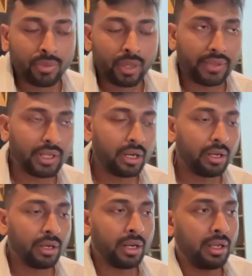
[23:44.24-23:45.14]
And
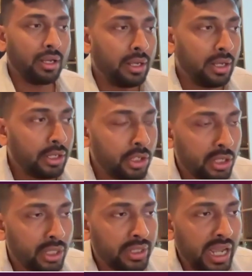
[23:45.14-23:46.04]
then
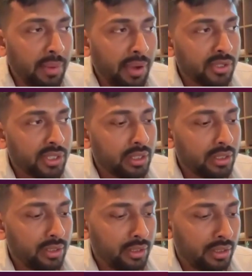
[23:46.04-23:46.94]
during the time I was
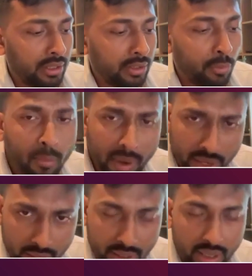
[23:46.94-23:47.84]
in
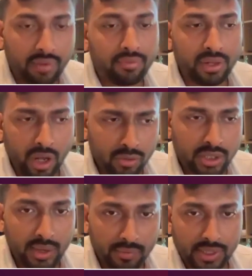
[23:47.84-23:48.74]
Mumbai, after the
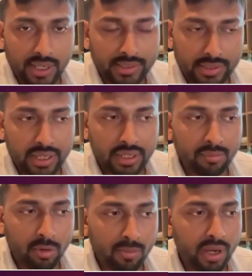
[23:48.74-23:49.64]
housing, I stayed
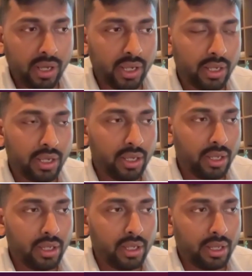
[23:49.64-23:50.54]
in Mumbai.
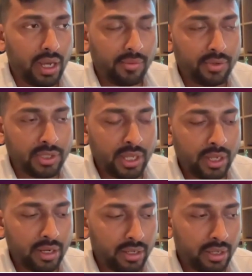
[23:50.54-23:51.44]
I was
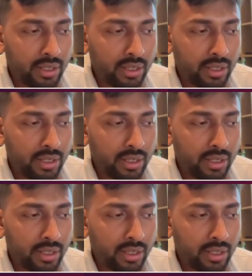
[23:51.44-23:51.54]
there.